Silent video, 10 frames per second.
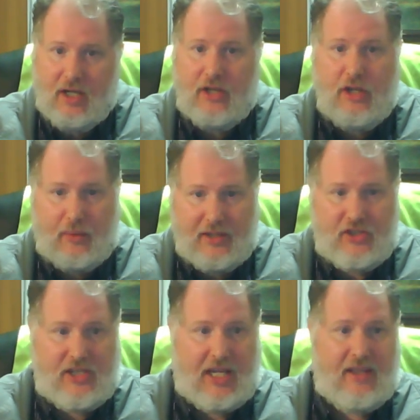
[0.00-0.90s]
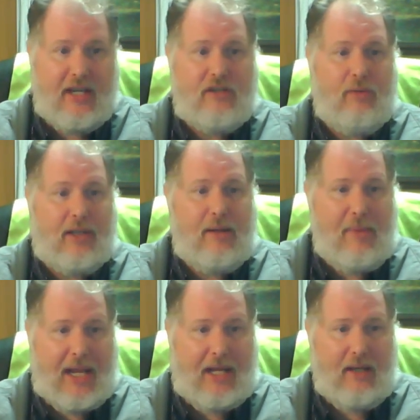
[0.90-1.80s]
You can see that it's really
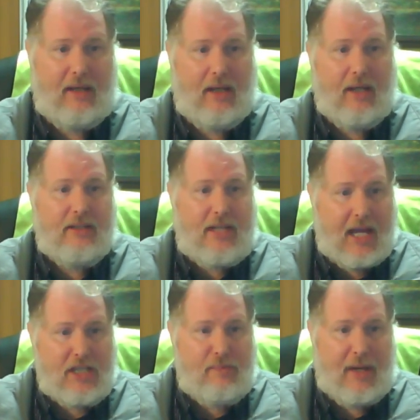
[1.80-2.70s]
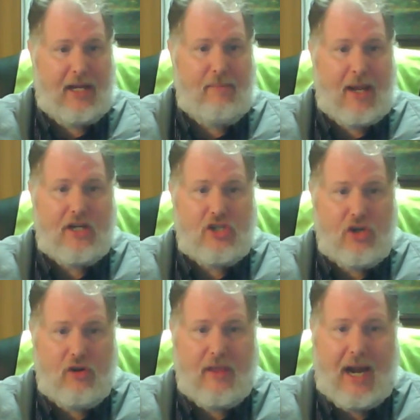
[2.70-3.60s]
me. Touch me and make
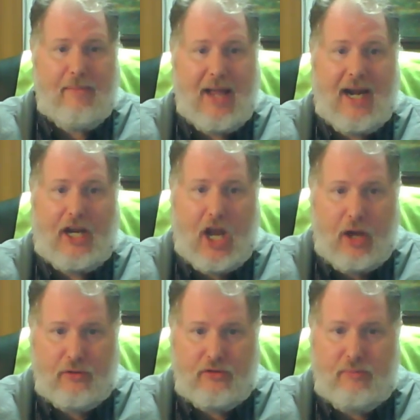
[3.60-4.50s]
sure that I'm not a ghost,